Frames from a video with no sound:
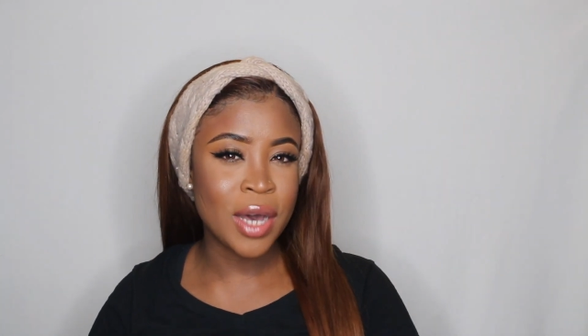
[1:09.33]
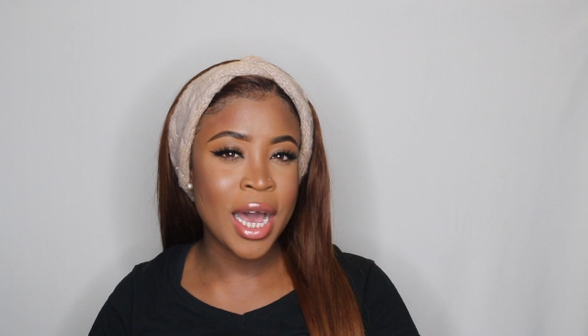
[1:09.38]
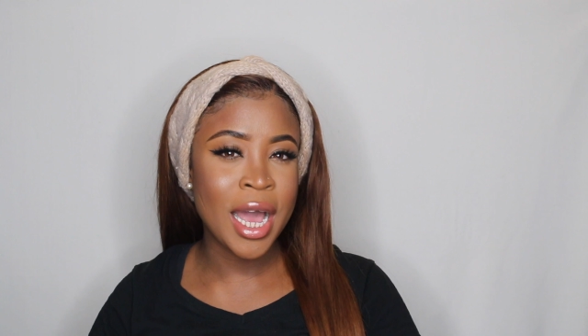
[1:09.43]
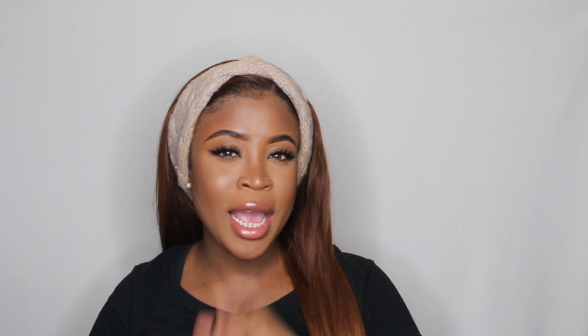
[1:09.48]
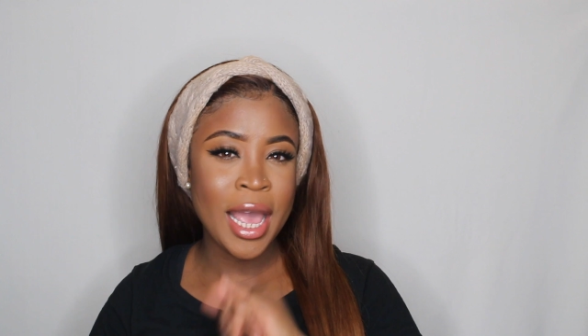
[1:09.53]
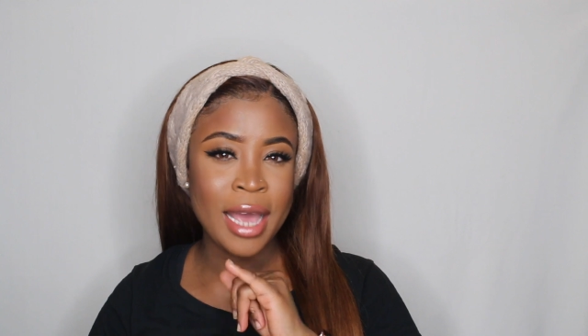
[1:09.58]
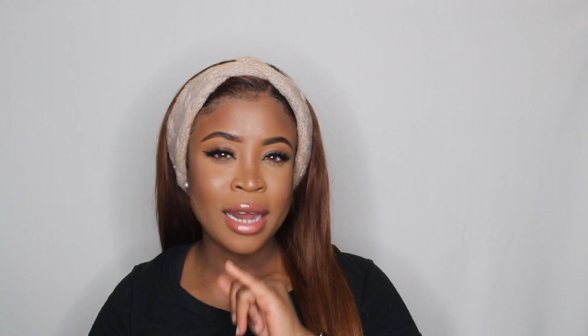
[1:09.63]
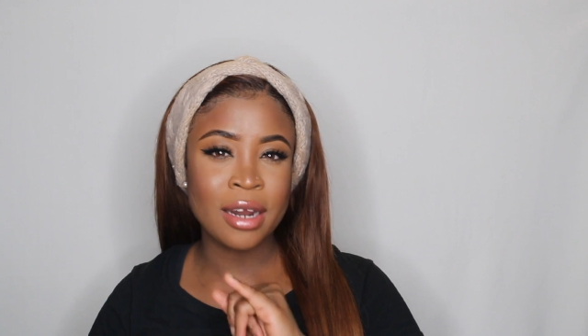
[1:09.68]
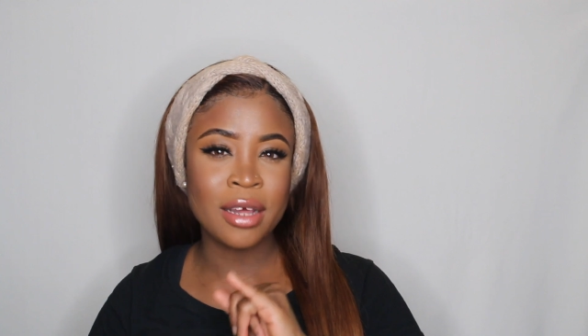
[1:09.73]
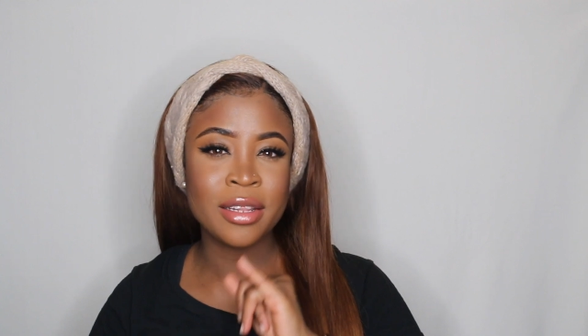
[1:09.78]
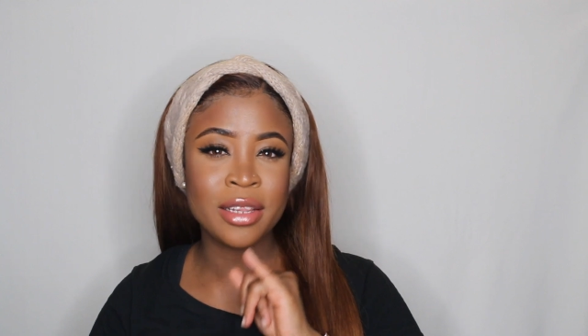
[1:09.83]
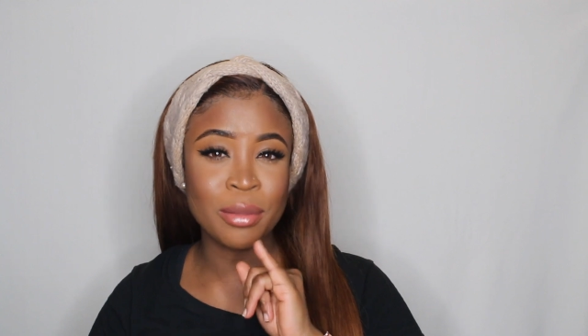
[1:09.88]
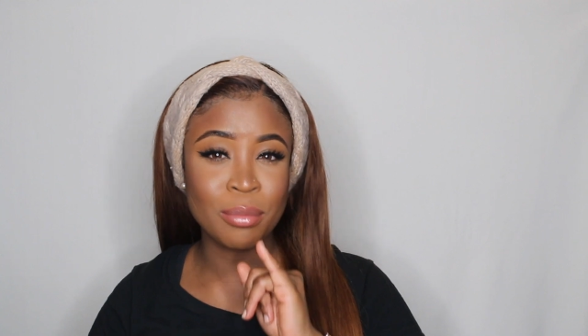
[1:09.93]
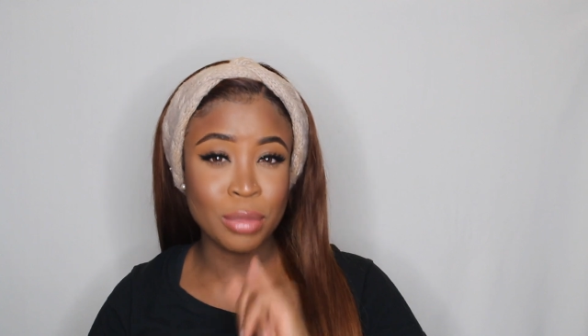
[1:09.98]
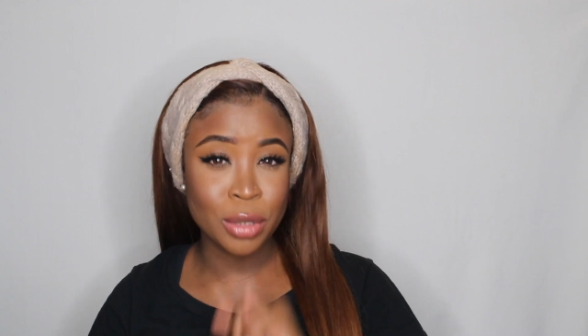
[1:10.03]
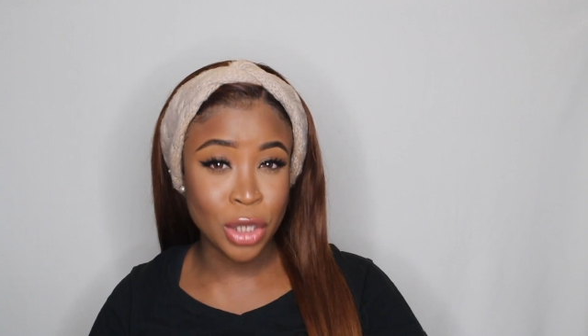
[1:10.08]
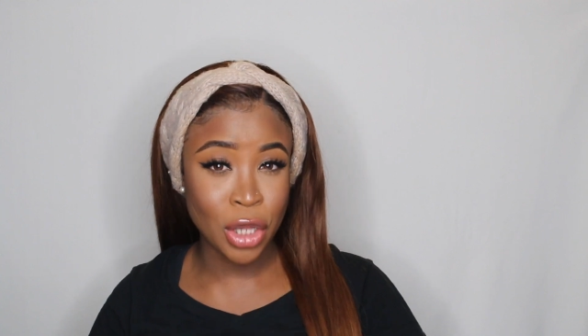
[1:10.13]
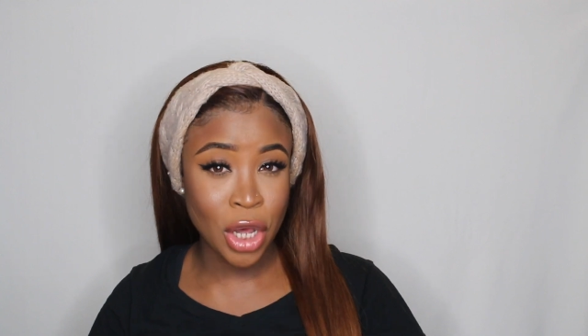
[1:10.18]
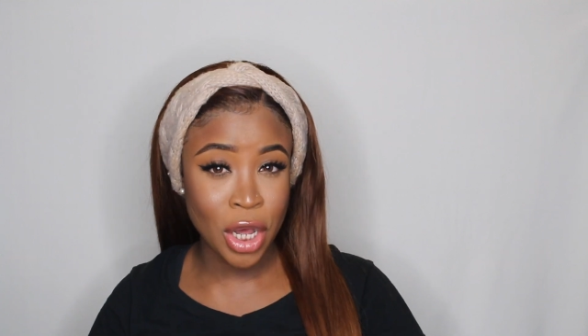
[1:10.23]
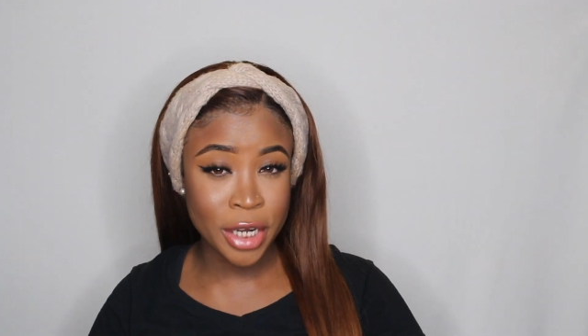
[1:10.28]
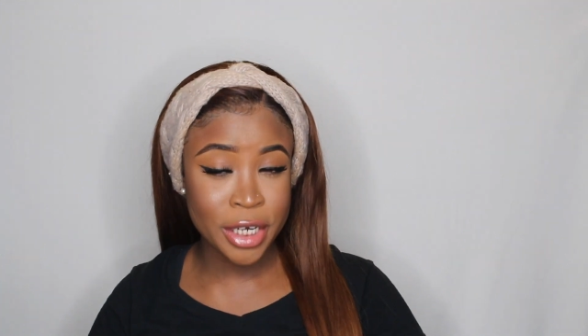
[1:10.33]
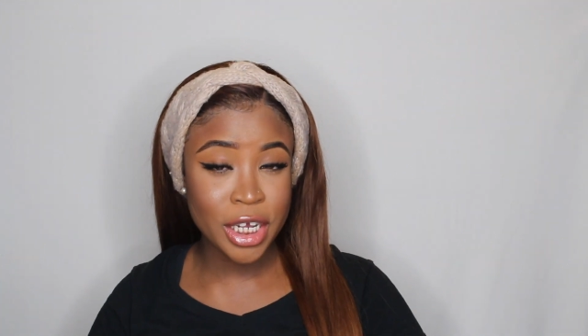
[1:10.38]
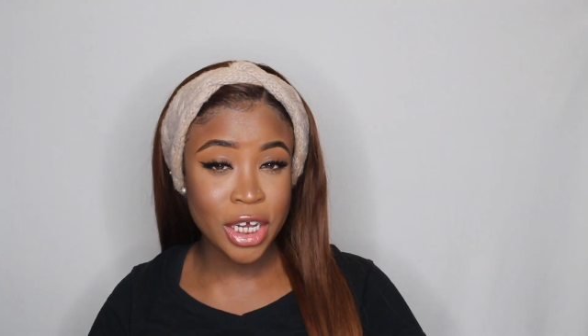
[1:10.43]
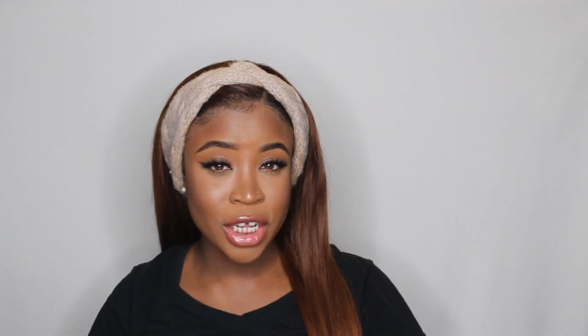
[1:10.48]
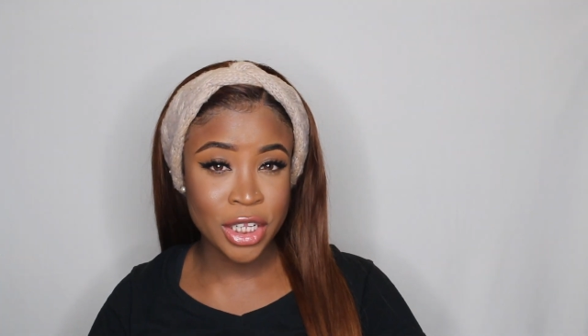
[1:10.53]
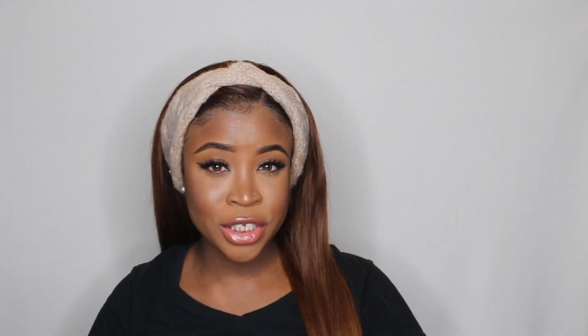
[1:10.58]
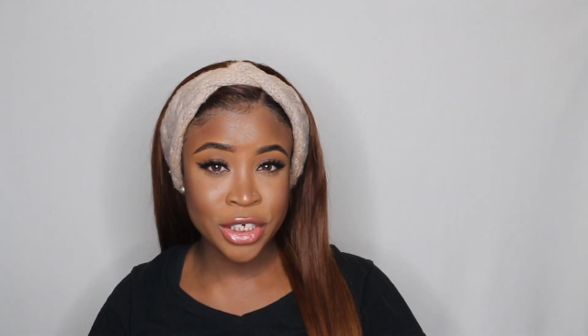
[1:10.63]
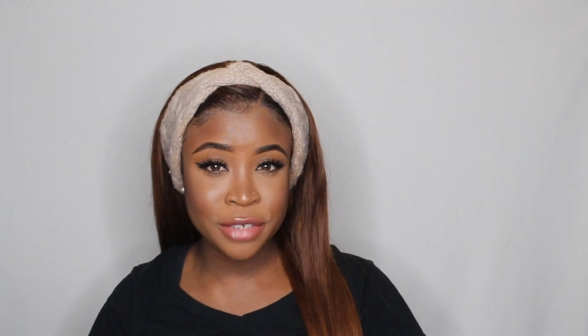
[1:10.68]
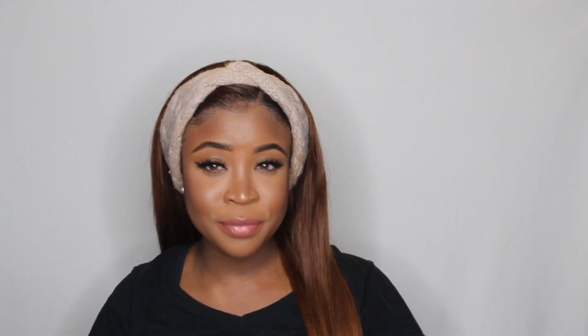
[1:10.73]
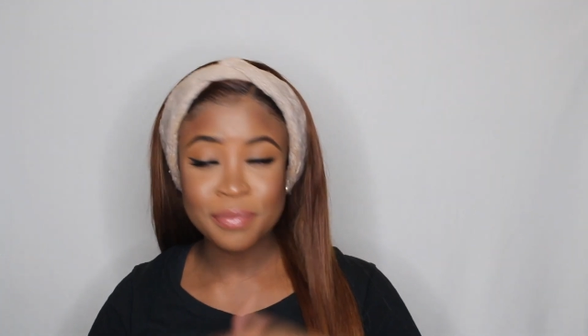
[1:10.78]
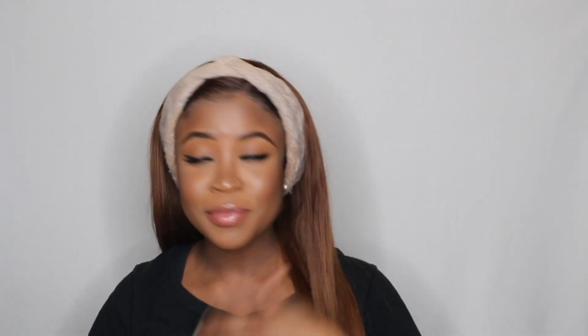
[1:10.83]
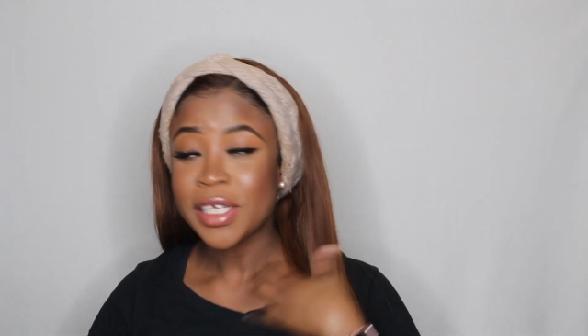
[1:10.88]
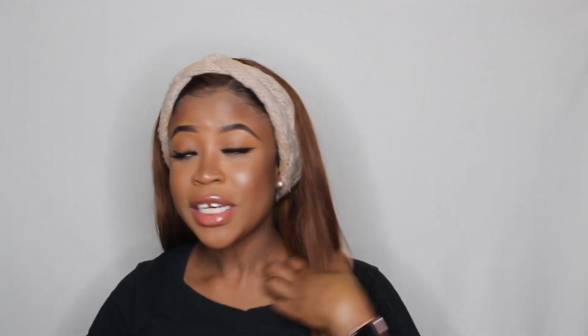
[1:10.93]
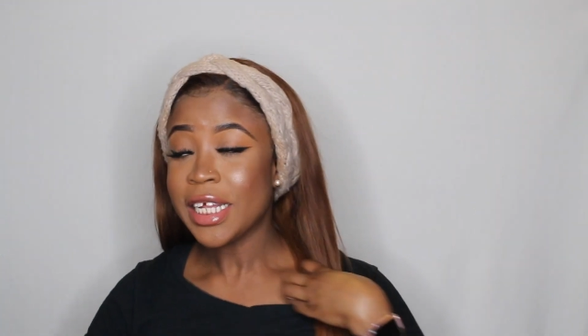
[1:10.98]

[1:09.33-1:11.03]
I had on the blonde color.